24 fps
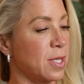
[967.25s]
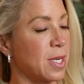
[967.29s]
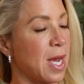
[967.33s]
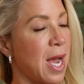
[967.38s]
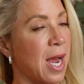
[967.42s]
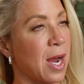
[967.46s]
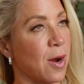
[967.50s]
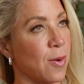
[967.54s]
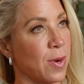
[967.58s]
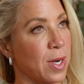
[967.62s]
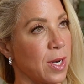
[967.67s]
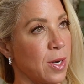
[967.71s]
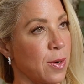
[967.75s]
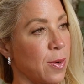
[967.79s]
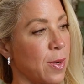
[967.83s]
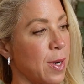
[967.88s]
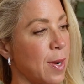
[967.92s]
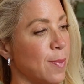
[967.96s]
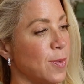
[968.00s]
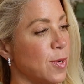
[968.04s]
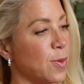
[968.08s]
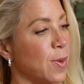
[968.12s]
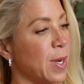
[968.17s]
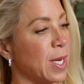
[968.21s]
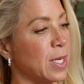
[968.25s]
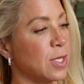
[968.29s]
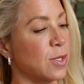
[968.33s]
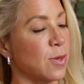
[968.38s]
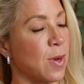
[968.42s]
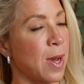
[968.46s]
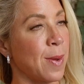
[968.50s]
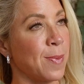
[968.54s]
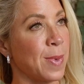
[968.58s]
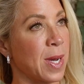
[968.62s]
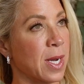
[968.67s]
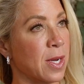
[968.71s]
I already know what I'm doing, so
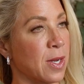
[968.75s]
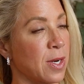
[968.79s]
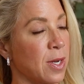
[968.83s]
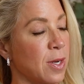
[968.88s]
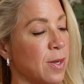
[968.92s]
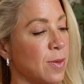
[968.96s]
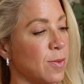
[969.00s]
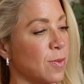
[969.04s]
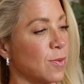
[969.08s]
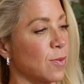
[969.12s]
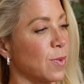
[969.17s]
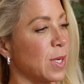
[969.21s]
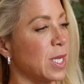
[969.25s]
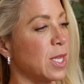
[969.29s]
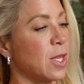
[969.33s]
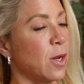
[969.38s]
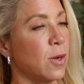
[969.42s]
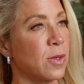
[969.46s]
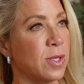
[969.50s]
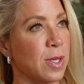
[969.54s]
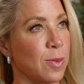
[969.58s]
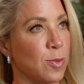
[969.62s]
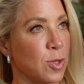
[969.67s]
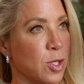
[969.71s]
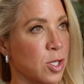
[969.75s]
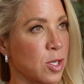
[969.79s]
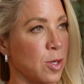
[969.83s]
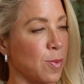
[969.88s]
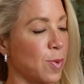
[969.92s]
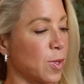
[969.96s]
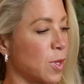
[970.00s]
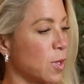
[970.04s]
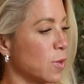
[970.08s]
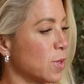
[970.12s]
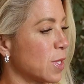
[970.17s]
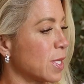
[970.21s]
I'm not going to read those. I'm just going to
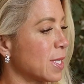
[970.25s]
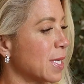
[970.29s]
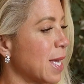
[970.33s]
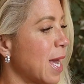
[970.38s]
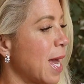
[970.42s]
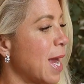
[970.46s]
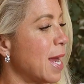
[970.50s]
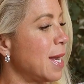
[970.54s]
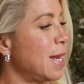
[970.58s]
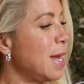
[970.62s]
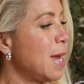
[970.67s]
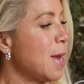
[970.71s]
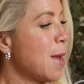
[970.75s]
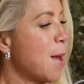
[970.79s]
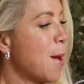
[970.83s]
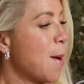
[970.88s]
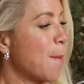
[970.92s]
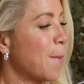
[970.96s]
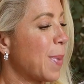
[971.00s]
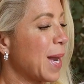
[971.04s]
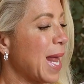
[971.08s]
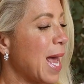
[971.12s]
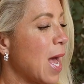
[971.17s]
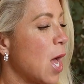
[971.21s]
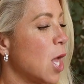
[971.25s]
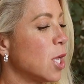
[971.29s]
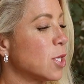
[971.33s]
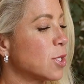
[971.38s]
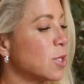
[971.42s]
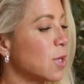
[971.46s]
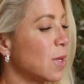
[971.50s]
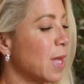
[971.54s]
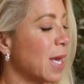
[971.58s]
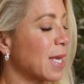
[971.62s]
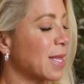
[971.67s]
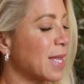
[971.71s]
put those aside. But I
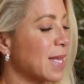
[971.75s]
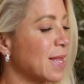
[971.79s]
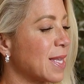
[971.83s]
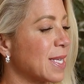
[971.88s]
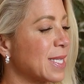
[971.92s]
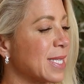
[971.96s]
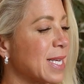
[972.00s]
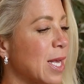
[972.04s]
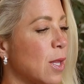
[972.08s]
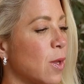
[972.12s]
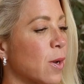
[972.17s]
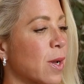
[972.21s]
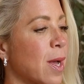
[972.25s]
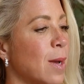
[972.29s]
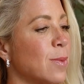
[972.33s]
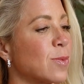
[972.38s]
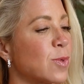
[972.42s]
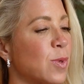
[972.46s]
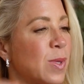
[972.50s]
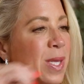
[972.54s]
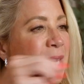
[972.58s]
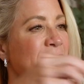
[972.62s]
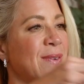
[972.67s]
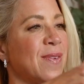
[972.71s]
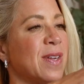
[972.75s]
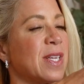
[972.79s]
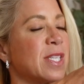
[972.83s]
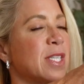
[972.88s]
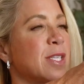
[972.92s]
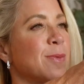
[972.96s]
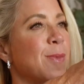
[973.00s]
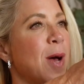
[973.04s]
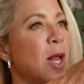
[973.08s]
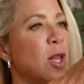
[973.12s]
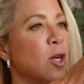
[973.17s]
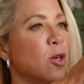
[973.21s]
also like that the Stelo comes with even a
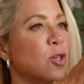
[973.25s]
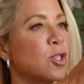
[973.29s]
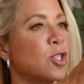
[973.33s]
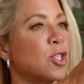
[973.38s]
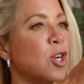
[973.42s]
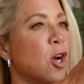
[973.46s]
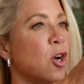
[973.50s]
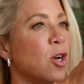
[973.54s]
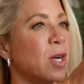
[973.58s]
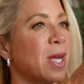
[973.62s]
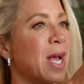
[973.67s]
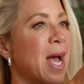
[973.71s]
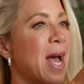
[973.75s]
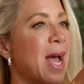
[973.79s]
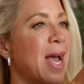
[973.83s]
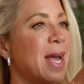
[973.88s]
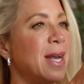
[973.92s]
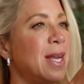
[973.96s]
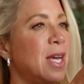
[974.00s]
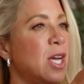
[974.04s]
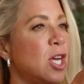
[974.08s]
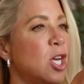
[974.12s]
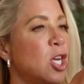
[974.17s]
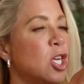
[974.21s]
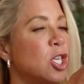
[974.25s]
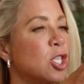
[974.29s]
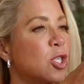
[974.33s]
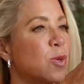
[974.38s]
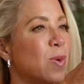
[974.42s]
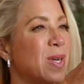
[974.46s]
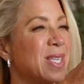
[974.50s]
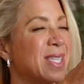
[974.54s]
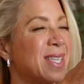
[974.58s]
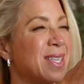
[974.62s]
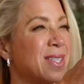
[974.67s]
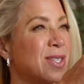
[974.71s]
smaller start guide. So
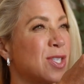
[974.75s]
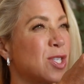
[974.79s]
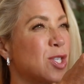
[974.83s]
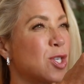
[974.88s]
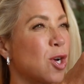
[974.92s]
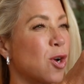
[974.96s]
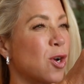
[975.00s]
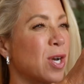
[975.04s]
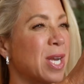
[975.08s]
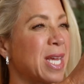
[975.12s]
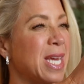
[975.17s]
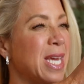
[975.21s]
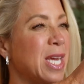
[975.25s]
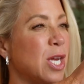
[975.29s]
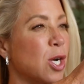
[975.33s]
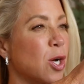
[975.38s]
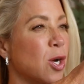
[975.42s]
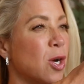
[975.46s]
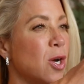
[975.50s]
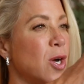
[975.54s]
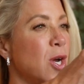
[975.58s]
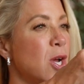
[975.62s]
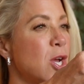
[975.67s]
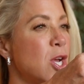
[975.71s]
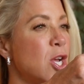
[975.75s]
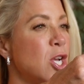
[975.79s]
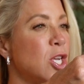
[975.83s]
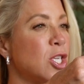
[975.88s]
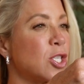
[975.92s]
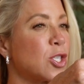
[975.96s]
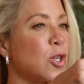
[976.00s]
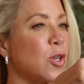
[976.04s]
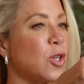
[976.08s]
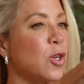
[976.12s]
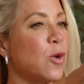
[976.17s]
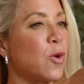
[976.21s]
it says start here.
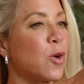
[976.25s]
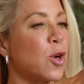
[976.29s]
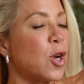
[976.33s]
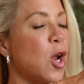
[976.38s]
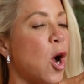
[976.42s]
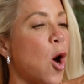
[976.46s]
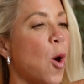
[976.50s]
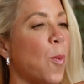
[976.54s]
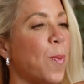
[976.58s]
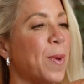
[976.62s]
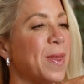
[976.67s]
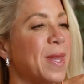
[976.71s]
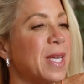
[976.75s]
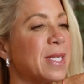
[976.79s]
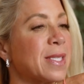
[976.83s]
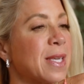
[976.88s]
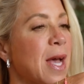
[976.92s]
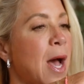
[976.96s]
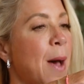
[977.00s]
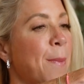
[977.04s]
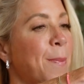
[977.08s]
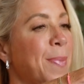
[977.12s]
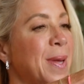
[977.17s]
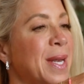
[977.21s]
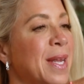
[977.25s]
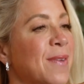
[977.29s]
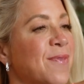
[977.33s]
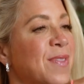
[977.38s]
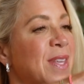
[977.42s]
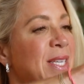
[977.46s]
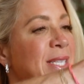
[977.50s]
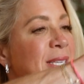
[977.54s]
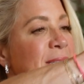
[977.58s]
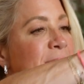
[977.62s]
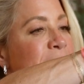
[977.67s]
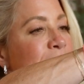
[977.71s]
So you could open this up, and if
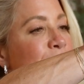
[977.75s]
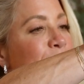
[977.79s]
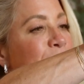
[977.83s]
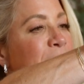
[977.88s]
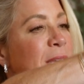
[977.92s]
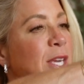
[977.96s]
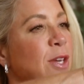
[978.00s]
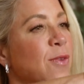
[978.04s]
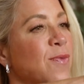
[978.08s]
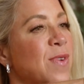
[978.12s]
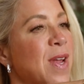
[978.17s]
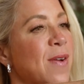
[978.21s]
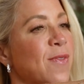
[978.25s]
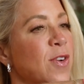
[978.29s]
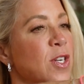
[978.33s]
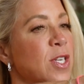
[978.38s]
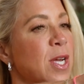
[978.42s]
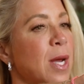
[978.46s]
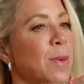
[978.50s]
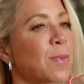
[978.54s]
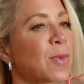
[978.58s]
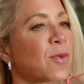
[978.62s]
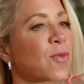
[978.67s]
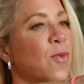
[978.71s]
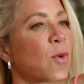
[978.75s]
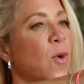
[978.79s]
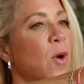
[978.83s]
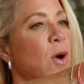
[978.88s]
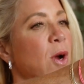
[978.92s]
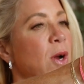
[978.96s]
this is something you've never done before,